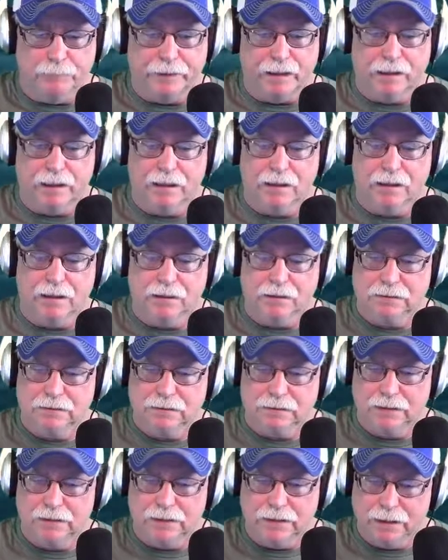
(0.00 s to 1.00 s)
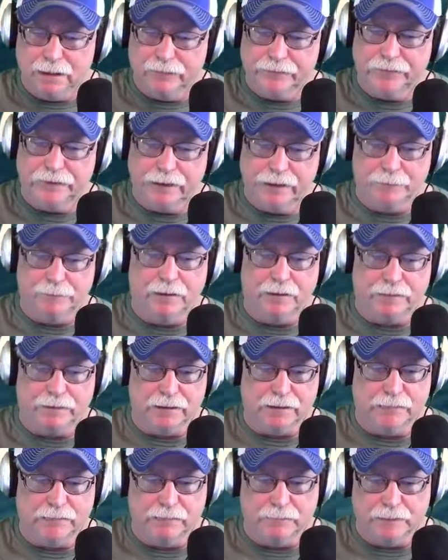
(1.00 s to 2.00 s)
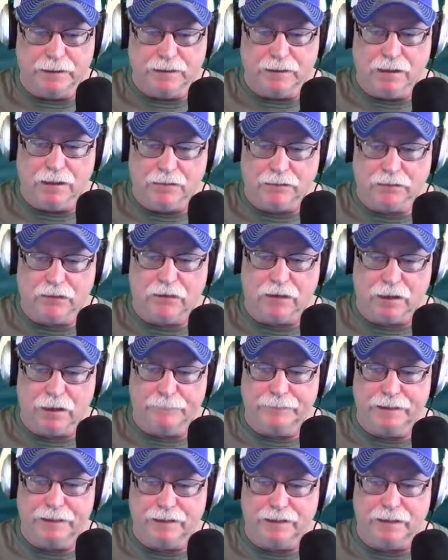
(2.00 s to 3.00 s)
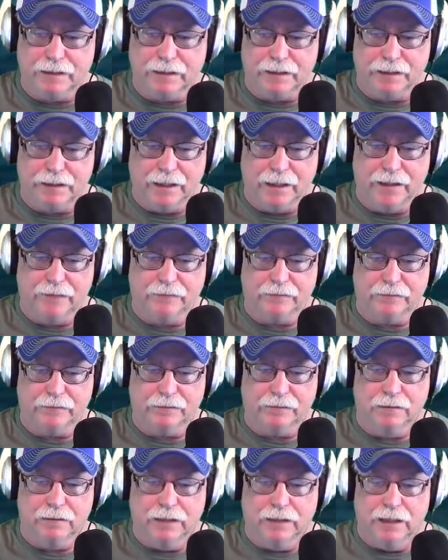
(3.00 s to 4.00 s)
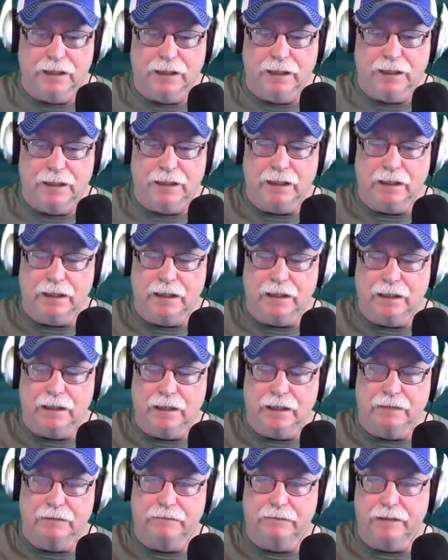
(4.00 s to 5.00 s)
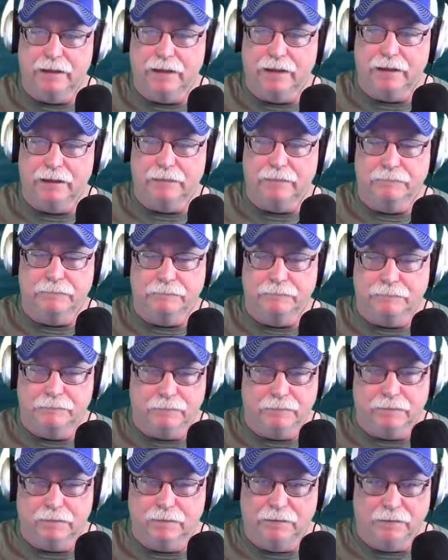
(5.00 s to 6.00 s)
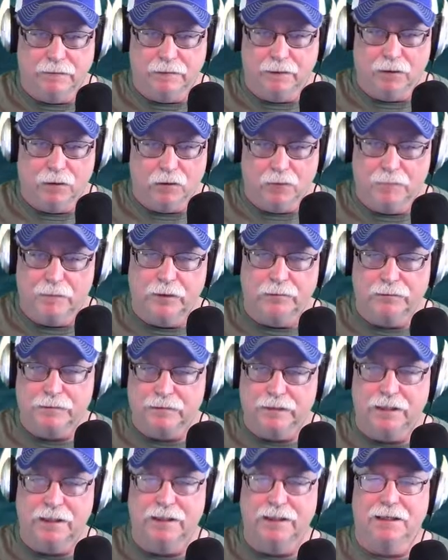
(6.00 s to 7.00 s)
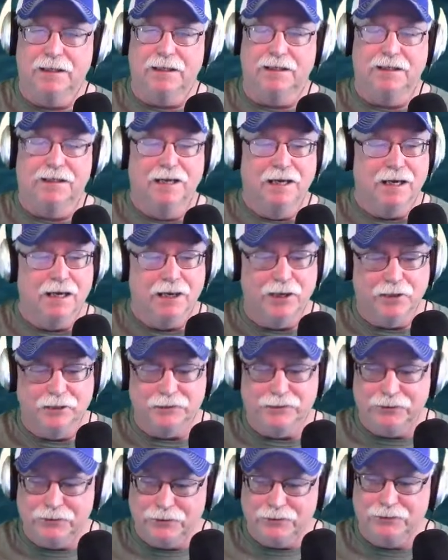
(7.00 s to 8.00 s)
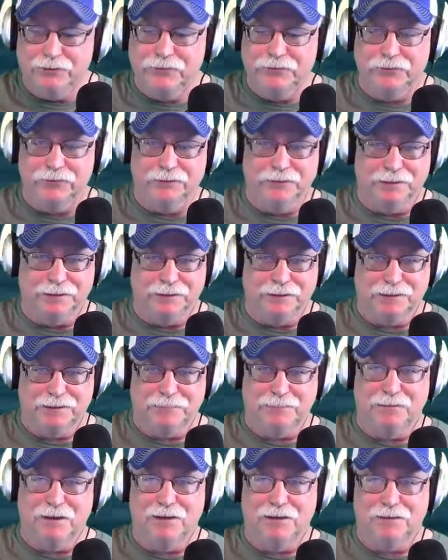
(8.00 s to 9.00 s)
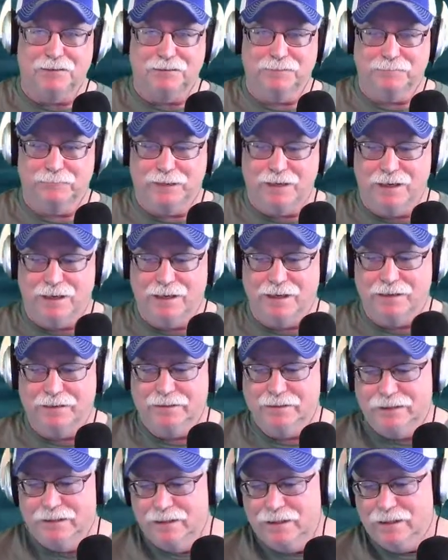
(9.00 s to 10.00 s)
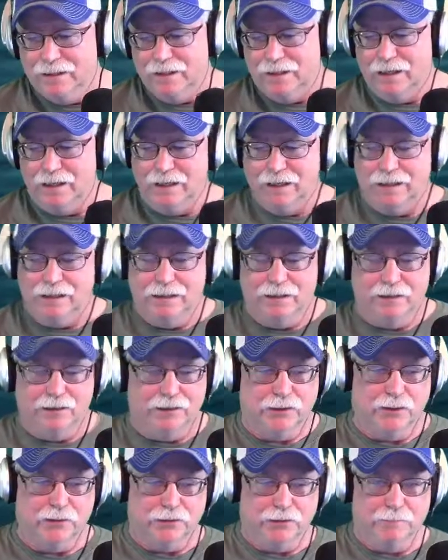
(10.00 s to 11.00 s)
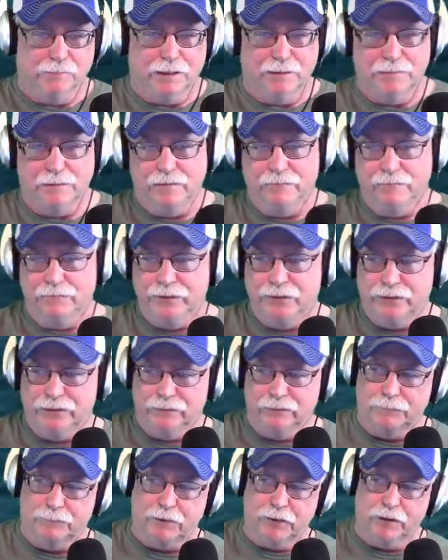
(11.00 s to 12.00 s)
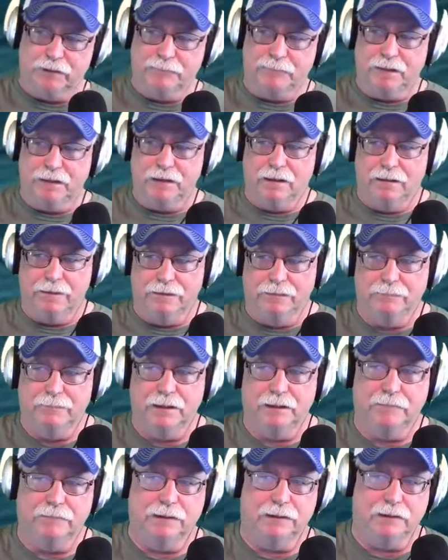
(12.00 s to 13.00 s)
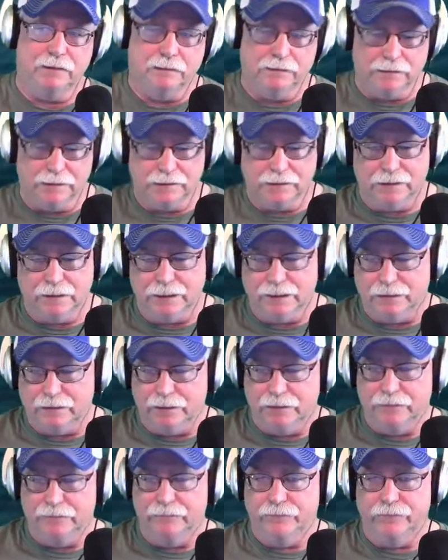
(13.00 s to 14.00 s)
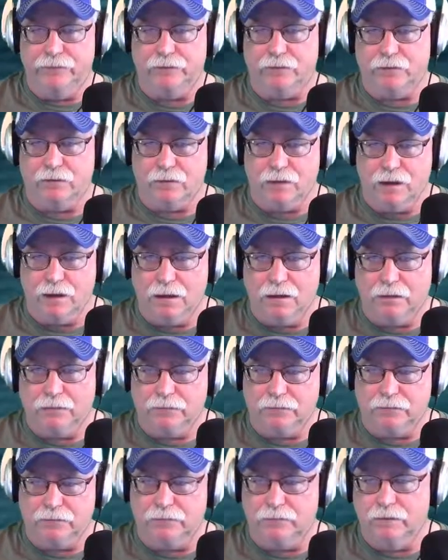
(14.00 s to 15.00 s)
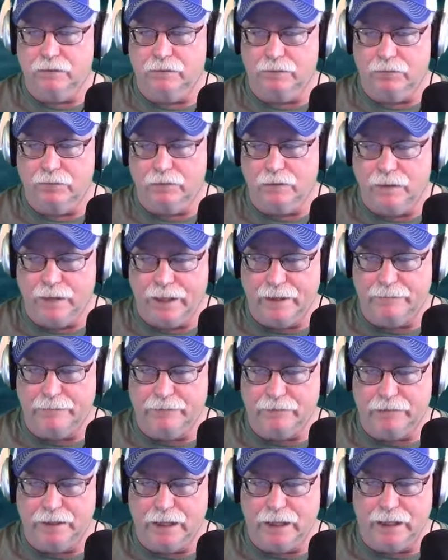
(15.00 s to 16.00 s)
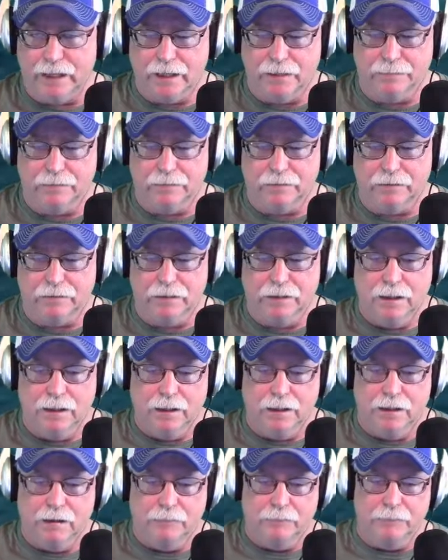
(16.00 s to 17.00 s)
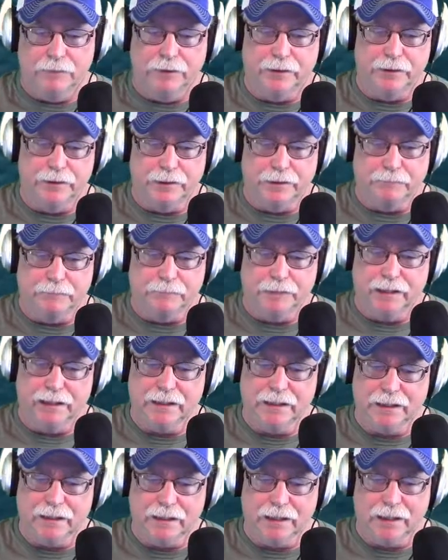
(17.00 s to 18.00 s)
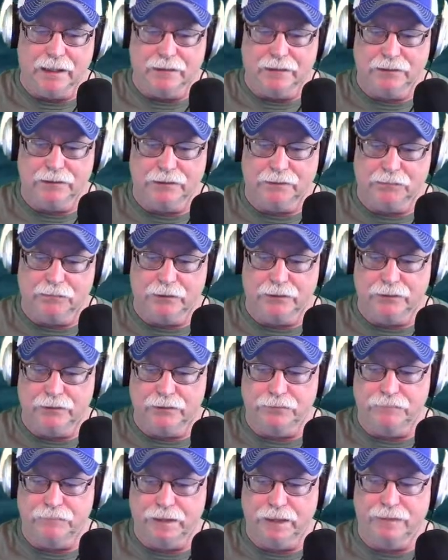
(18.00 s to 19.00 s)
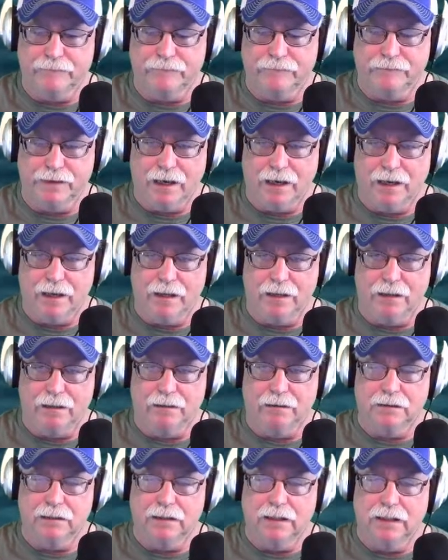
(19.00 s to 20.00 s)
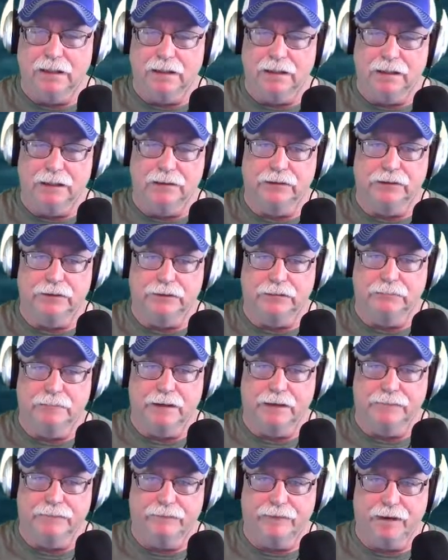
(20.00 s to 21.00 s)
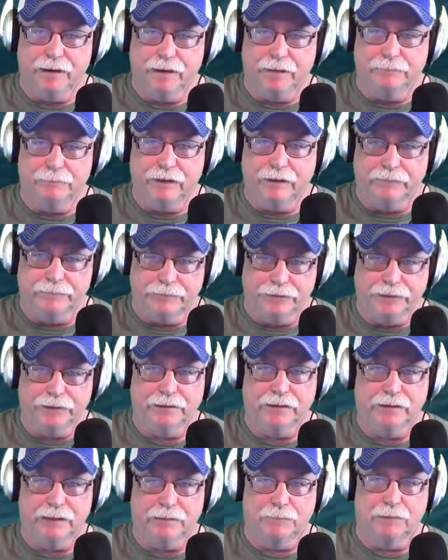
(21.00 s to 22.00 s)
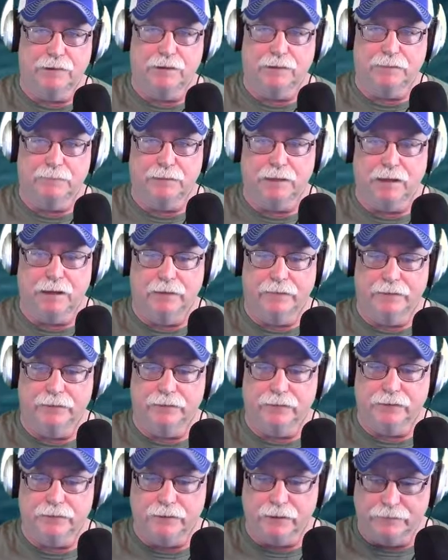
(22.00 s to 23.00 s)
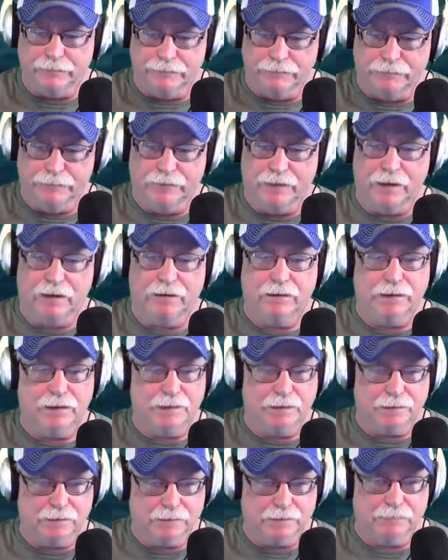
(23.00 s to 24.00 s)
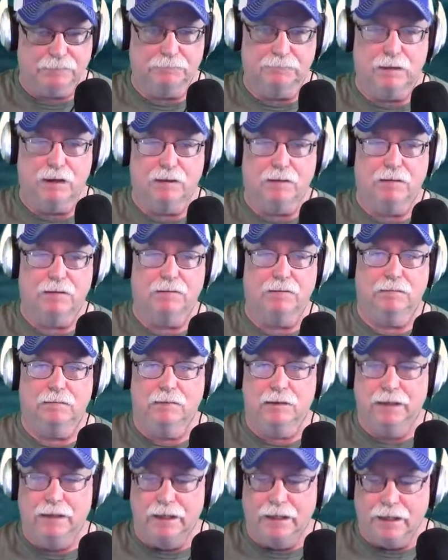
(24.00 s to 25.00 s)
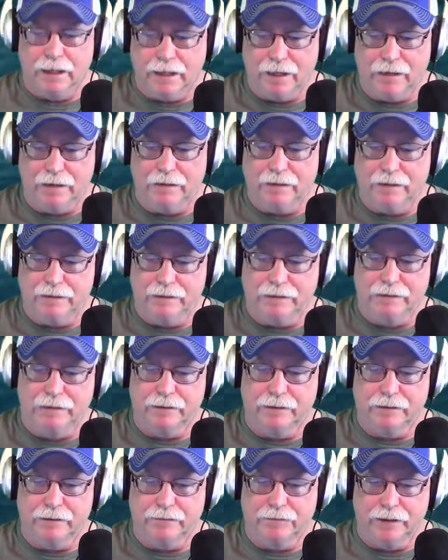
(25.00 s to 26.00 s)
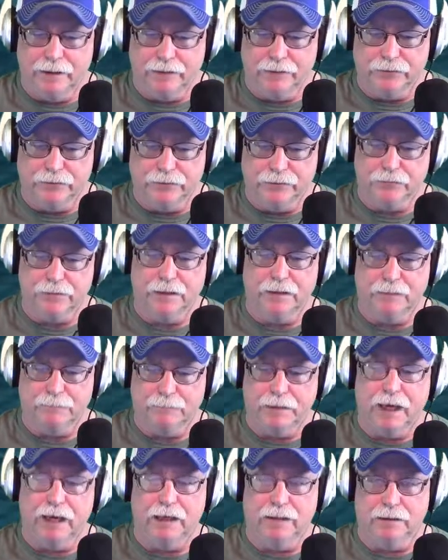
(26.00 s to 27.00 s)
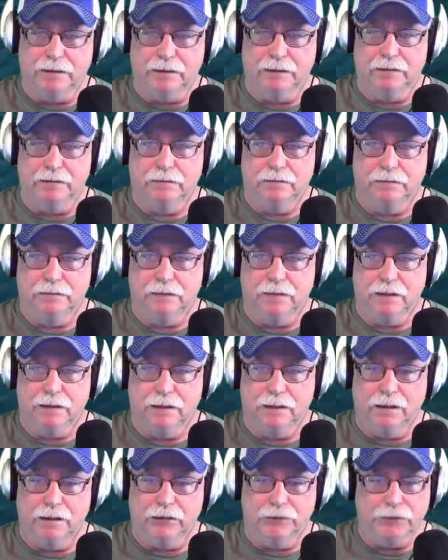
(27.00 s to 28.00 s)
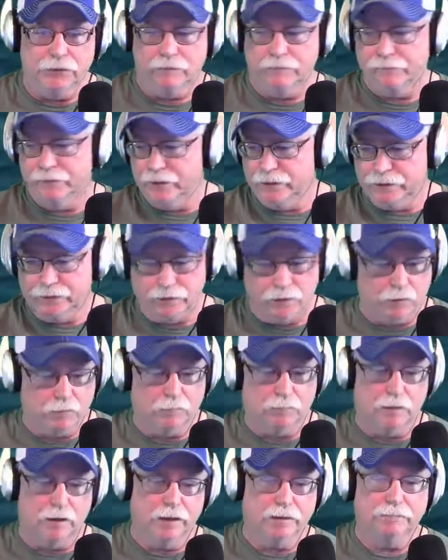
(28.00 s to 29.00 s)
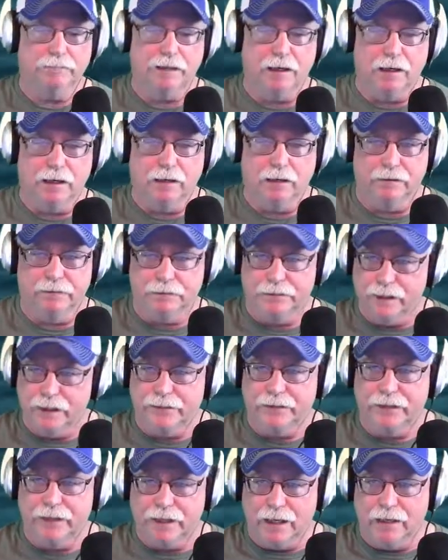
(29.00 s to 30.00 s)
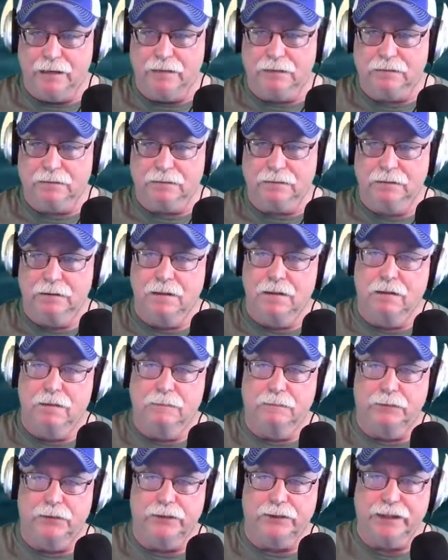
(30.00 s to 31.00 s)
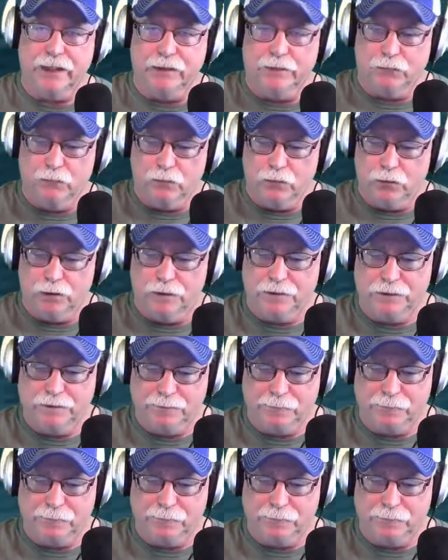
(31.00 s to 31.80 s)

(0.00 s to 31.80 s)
Because another tip I'll give you, because crappie can gather in a almost unusually small spot. You may be fishing a brush pile that may be 6, 8, 10 foot across or have a diameter. But in many cases, what you may find is by fishing that brush pile that there's a very small area that you'll get a bite in. You can fish the whole brush pile, nothing else, but that one